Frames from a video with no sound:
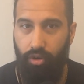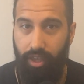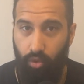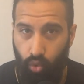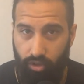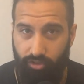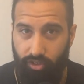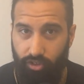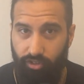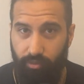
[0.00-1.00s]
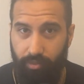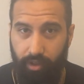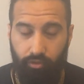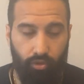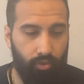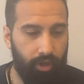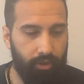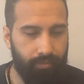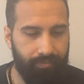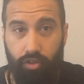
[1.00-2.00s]
He wants to do something for
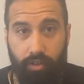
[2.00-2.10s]
real.